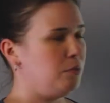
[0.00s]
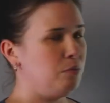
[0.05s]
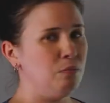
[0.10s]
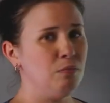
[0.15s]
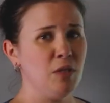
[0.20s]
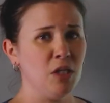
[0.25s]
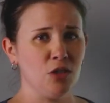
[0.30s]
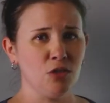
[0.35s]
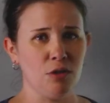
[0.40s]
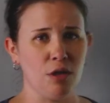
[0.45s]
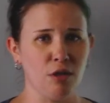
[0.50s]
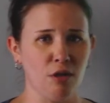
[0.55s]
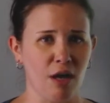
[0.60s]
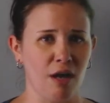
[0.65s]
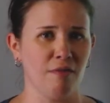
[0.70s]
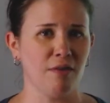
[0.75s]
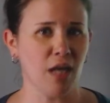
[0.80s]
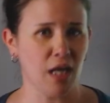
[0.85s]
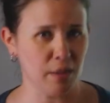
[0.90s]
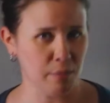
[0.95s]
Much rather
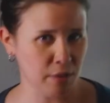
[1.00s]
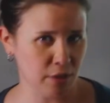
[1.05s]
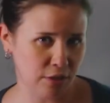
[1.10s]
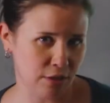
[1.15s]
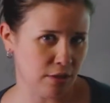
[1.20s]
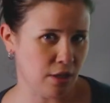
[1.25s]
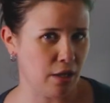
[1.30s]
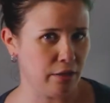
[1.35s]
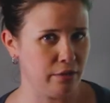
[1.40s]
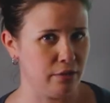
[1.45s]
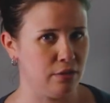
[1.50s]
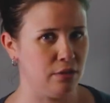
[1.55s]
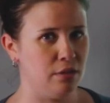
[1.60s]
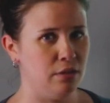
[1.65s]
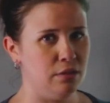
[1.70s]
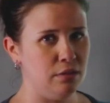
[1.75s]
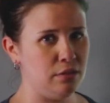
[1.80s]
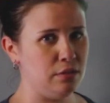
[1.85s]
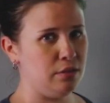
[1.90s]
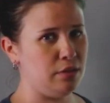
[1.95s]
have $9 million
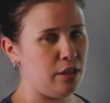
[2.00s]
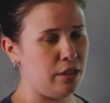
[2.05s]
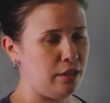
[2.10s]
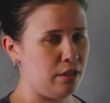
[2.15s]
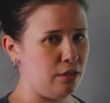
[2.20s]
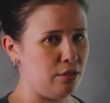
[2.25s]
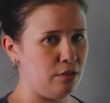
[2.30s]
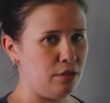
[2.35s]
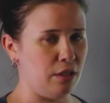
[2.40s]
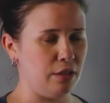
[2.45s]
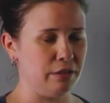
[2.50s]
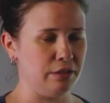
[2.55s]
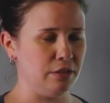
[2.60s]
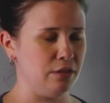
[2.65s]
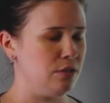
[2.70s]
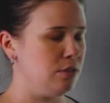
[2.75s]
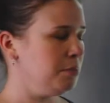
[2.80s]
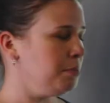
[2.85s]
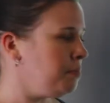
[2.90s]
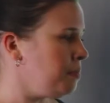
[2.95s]
than
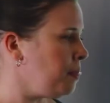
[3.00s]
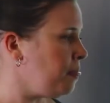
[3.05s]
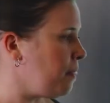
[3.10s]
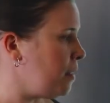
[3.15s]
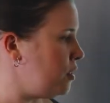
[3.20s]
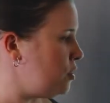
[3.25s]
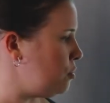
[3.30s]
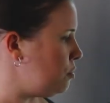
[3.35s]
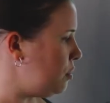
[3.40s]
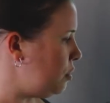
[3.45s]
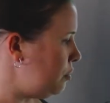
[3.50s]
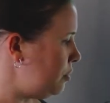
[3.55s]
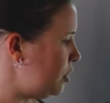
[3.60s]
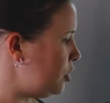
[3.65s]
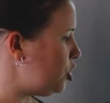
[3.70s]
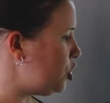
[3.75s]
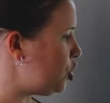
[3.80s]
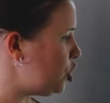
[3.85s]
$900. So we don't want